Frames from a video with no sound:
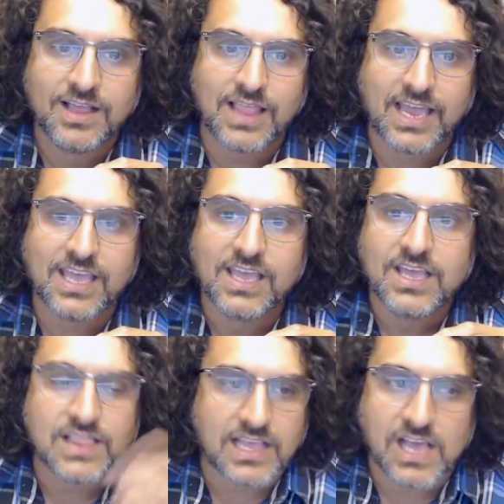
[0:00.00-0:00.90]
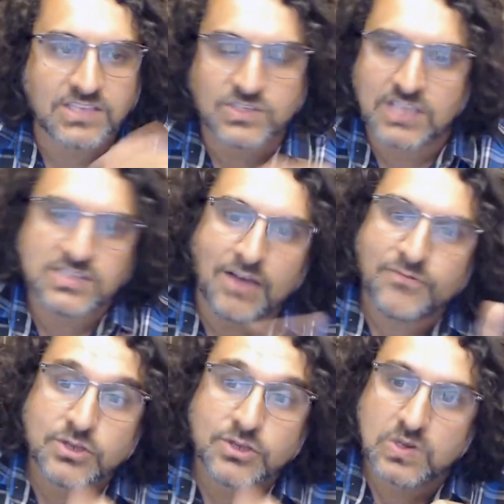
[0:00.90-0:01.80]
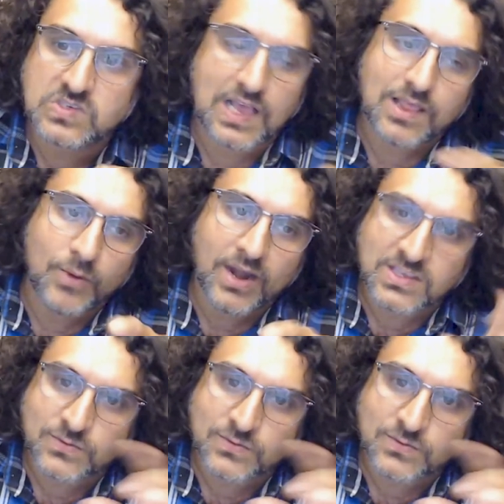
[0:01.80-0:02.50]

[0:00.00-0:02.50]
like it's not for you to celebrate. It's